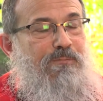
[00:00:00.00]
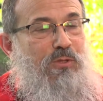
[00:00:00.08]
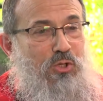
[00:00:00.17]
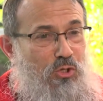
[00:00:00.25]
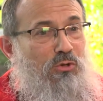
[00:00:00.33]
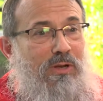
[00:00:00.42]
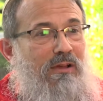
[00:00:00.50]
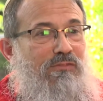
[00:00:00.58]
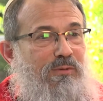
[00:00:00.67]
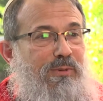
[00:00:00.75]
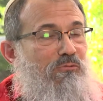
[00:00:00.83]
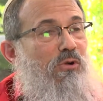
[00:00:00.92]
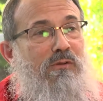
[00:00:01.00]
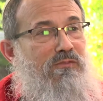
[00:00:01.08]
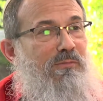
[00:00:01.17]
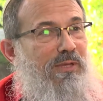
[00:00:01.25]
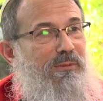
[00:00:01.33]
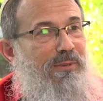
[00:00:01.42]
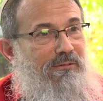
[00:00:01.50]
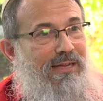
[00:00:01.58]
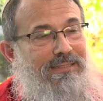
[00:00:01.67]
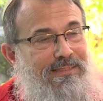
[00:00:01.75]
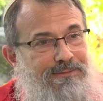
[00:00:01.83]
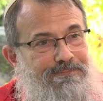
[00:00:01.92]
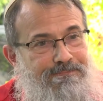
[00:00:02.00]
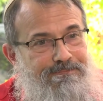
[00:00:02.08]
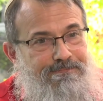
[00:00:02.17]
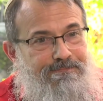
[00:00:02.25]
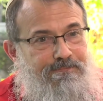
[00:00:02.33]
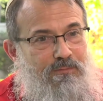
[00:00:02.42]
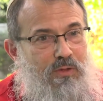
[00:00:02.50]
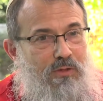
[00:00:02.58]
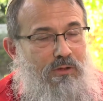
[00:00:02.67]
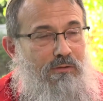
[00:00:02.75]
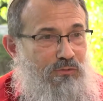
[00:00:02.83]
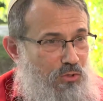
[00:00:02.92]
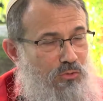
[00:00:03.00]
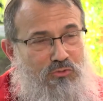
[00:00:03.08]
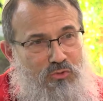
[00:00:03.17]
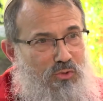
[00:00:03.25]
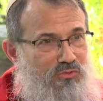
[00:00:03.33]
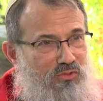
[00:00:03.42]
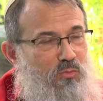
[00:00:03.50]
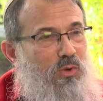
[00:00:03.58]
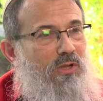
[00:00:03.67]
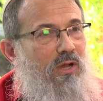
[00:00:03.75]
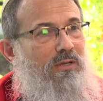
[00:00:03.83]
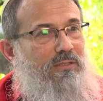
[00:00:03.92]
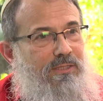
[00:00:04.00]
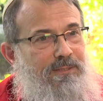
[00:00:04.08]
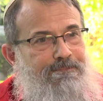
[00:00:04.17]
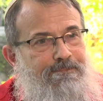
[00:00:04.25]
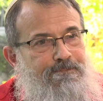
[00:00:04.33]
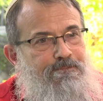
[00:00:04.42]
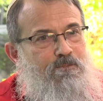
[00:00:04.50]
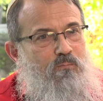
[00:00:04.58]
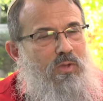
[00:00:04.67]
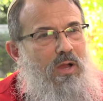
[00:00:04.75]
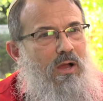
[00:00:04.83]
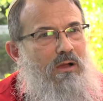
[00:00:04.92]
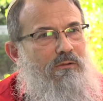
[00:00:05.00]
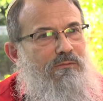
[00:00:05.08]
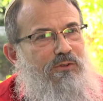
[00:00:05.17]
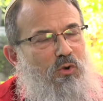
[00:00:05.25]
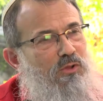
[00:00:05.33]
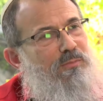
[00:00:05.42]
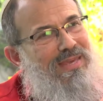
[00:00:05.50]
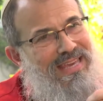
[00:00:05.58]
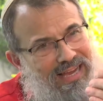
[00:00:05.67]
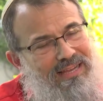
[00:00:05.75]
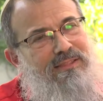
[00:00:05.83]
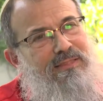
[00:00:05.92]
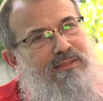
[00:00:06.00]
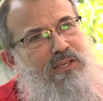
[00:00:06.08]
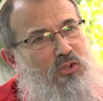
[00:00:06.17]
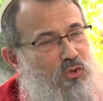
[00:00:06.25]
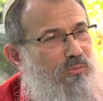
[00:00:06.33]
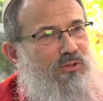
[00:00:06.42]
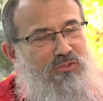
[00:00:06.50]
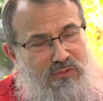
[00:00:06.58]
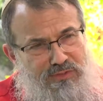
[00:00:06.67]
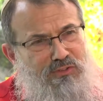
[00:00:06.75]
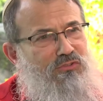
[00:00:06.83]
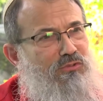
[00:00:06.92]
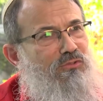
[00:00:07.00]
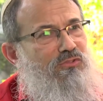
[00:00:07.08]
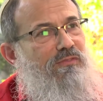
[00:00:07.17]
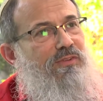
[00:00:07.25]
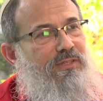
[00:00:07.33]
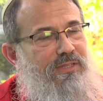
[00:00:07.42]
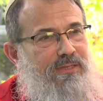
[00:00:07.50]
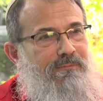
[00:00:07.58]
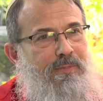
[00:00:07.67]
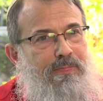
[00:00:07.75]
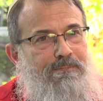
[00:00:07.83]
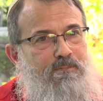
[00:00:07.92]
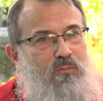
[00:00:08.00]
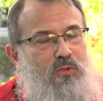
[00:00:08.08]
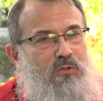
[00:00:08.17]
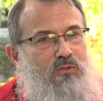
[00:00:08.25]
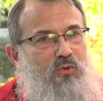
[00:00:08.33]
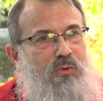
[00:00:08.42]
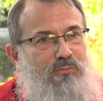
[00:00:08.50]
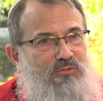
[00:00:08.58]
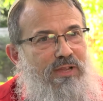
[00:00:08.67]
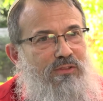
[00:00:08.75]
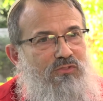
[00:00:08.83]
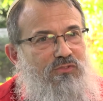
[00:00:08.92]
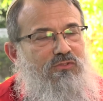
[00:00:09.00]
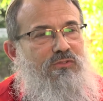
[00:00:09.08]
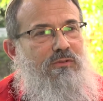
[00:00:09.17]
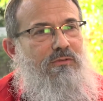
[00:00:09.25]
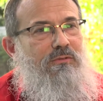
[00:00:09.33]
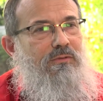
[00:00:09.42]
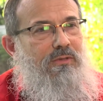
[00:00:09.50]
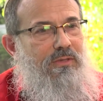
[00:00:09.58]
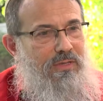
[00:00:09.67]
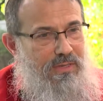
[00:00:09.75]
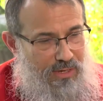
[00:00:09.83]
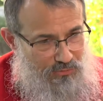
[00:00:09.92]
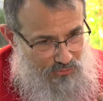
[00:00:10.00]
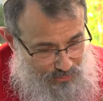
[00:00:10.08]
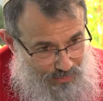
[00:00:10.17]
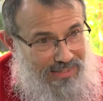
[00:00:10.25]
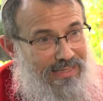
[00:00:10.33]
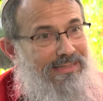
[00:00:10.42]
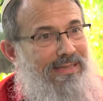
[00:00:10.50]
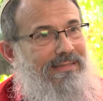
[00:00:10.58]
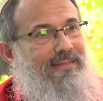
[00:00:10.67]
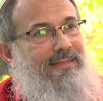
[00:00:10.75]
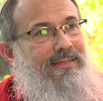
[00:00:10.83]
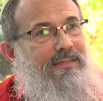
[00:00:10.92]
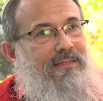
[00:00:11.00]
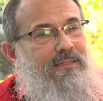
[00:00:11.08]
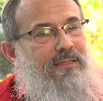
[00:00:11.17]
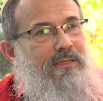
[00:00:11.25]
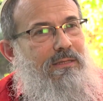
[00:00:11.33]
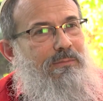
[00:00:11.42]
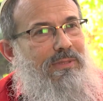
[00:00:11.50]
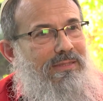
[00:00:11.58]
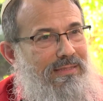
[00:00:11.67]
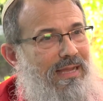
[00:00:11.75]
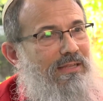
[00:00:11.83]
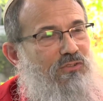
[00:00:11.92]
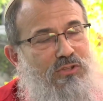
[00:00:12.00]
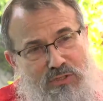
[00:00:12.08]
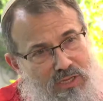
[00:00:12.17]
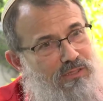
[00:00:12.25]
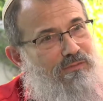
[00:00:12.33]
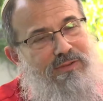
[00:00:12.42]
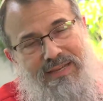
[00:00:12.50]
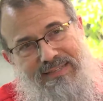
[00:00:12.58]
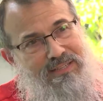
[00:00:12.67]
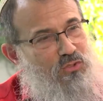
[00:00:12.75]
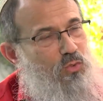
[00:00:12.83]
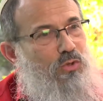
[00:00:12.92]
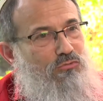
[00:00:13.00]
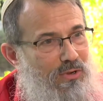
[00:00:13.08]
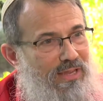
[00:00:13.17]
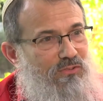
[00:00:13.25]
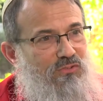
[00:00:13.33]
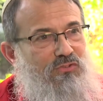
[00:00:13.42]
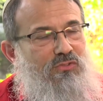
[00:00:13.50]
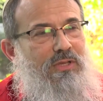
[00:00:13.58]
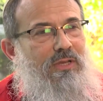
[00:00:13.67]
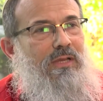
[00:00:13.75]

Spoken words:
you don't have to be wrong for me to be right. Of 2 truths in one heart. Of going beyond the hubris of exclusivity to embrace, yes, my identity, but not to nullify, not to erase,